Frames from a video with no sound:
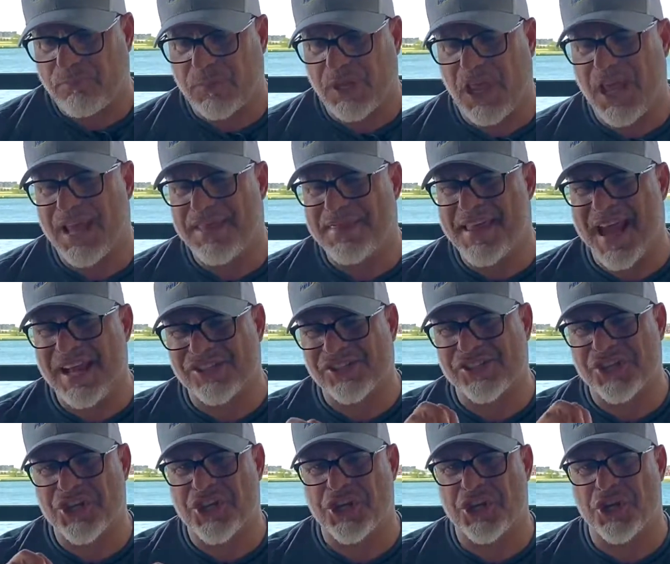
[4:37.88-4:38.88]
and that
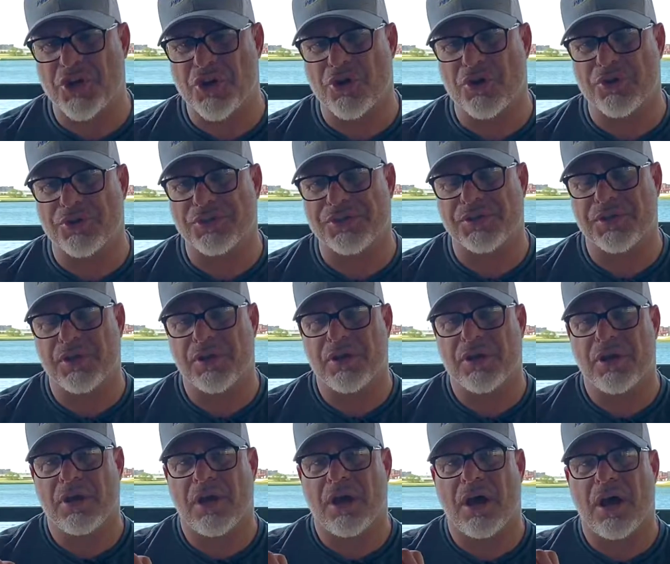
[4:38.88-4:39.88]
secures
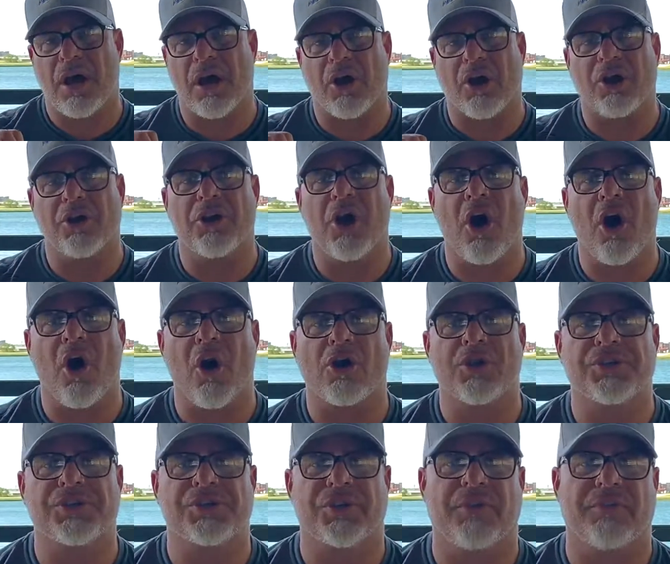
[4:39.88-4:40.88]
a good hard
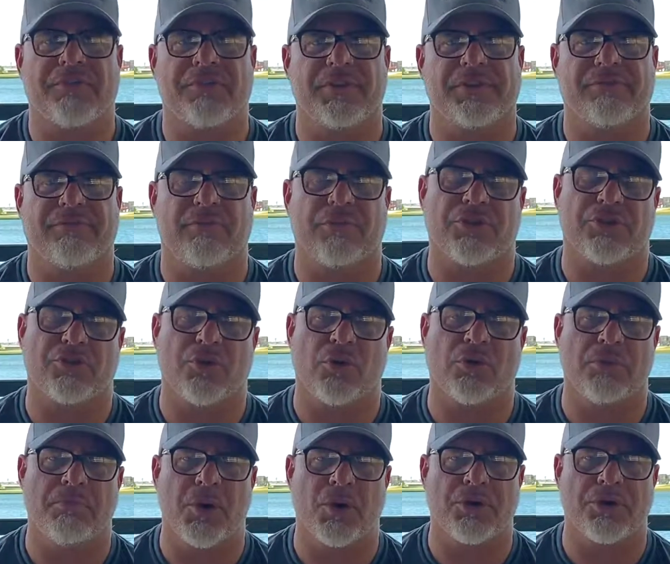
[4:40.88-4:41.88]
surface for the
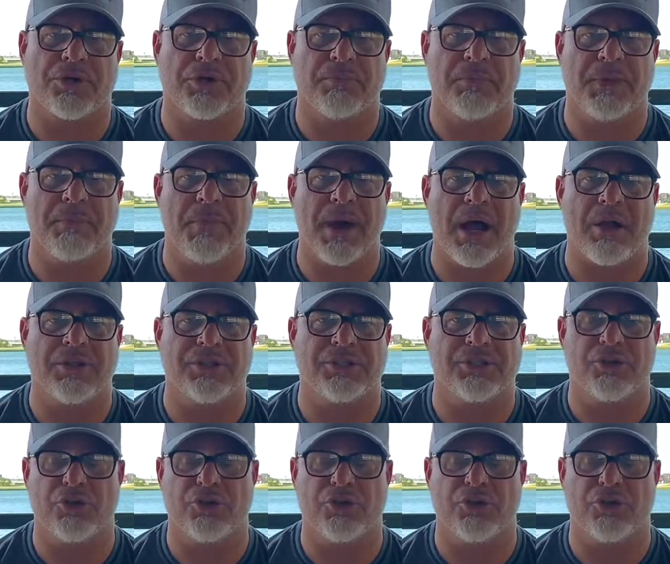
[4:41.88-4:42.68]
trolling motor to be mounted to.